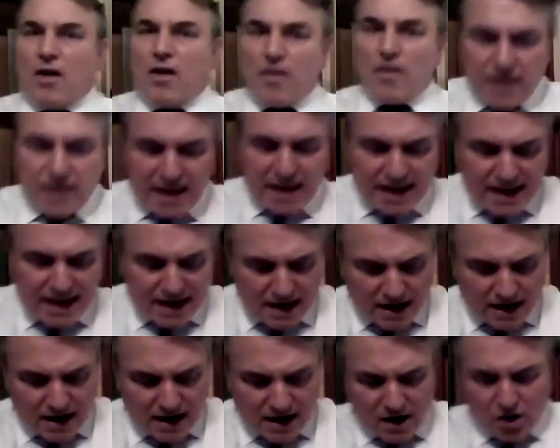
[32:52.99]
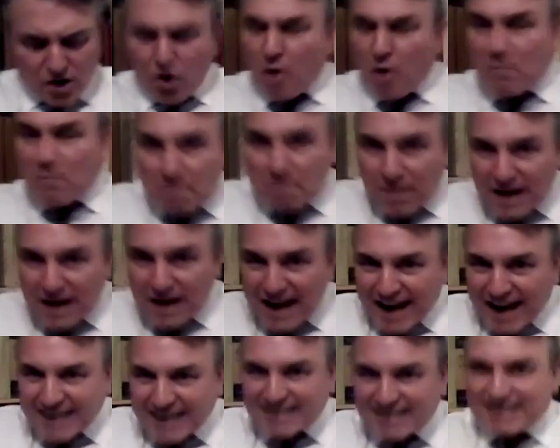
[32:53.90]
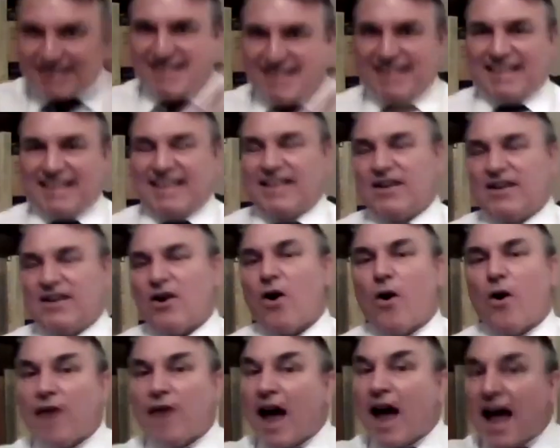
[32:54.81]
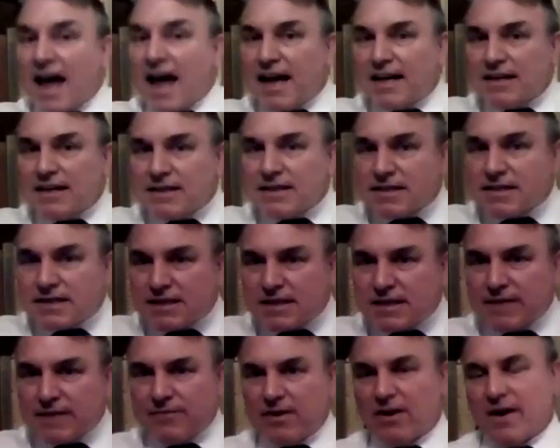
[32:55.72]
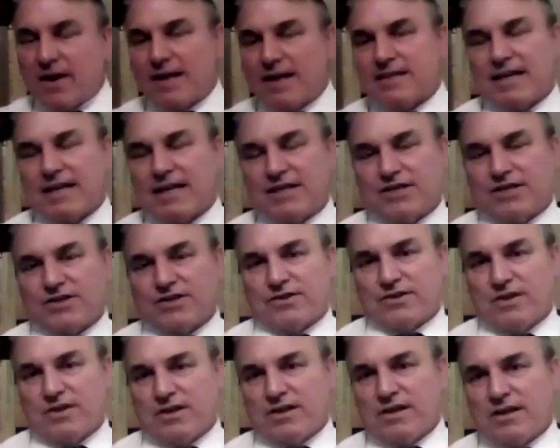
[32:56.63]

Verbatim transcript: the complexity of civilization